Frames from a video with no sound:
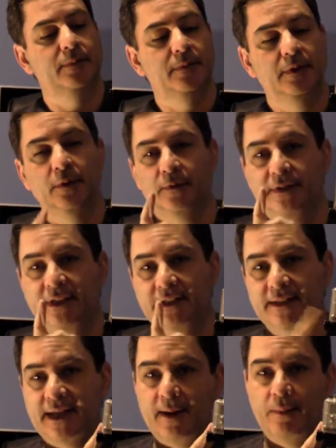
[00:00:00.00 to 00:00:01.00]
You've seen the
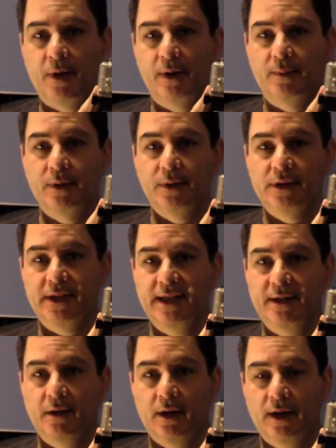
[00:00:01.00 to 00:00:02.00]
top part of Bruce
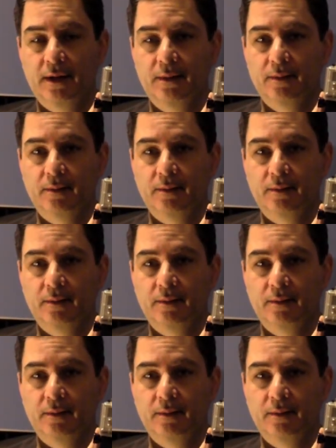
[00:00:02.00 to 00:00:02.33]
in our